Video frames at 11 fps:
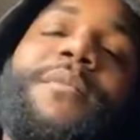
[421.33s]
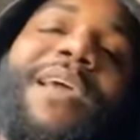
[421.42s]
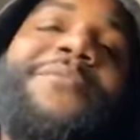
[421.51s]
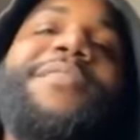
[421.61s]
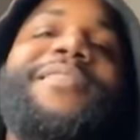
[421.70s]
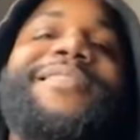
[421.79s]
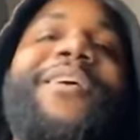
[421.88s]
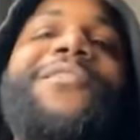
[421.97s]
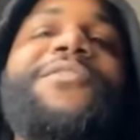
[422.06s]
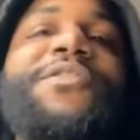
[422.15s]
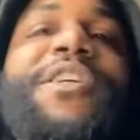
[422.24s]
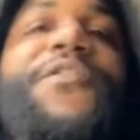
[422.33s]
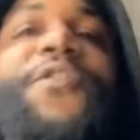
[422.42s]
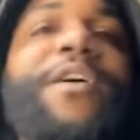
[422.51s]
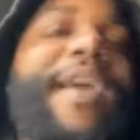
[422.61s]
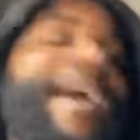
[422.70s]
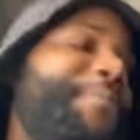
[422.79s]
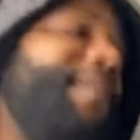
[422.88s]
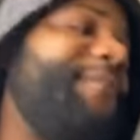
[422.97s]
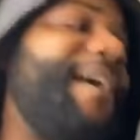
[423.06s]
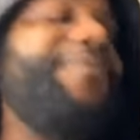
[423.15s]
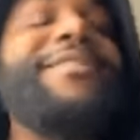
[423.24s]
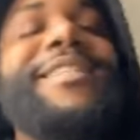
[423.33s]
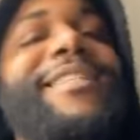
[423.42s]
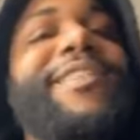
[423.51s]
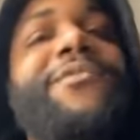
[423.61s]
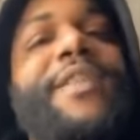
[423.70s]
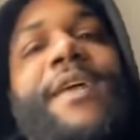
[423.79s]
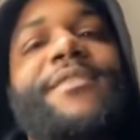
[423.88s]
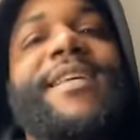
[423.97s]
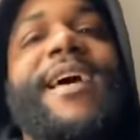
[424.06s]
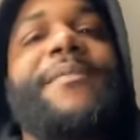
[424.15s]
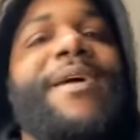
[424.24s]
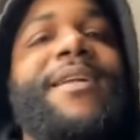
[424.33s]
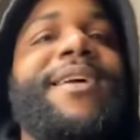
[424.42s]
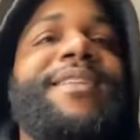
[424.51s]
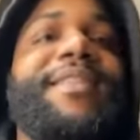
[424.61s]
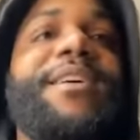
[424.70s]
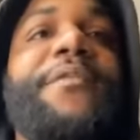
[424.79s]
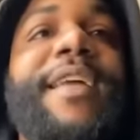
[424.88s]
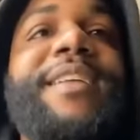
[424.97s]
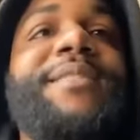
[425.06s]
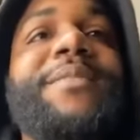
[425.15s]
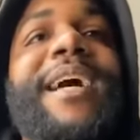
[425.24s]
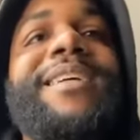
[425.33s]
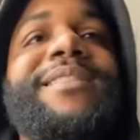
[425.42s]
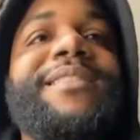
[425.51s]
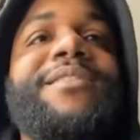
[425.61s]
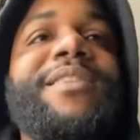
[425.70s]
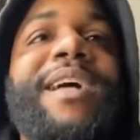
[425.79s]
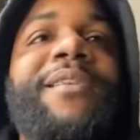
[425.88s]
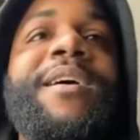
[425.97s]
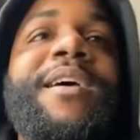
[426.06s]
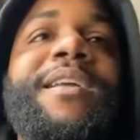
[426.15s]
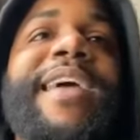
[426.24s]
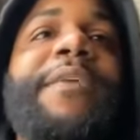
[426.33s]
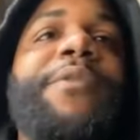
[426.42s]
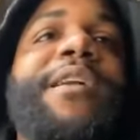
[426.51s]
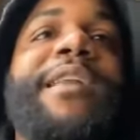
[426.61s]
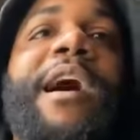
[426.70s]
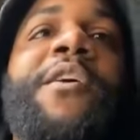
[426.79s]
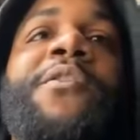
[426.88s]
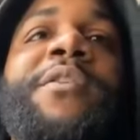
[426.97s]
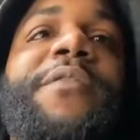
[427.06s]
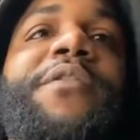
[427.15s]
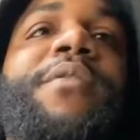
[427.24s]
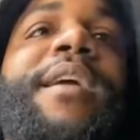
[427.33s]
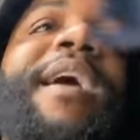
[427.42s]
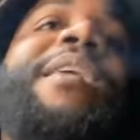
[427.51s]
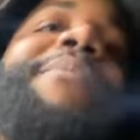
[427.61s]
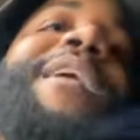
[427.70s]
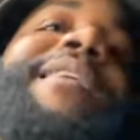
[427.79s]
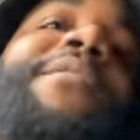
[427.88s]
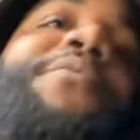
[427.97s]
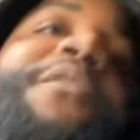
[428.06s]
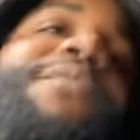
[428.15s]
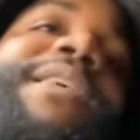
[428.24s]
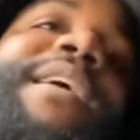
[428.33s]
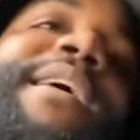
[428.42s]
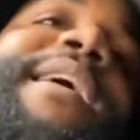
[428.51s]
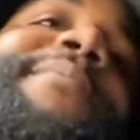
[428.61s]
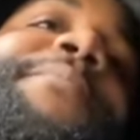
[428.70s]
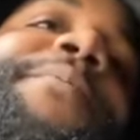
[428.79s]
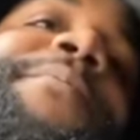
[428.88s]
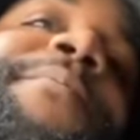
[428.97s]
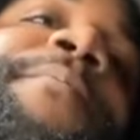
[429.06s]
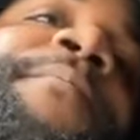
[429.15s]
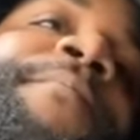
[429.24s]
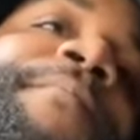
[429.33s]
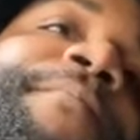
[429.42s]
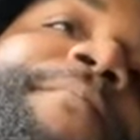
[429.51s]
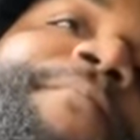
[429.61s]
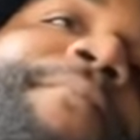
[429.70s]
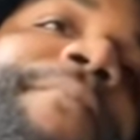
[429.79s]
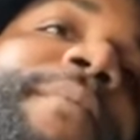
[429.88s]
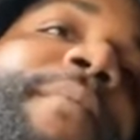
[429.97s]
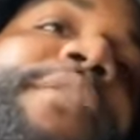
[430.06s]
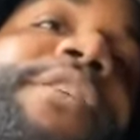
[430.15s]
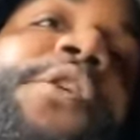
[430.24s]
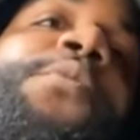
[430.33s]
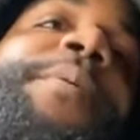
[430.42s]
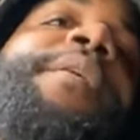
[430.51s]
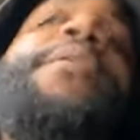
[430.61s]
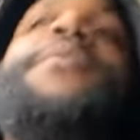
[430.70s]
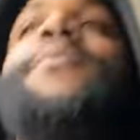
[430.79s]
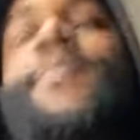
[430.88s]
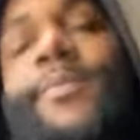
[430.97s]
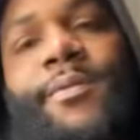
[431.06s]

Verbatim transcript: They would have told you this before it happened if they were just so outside by themselves or they some gangsters on the now. They would have known if you came out there what was going to happen. Stupid though.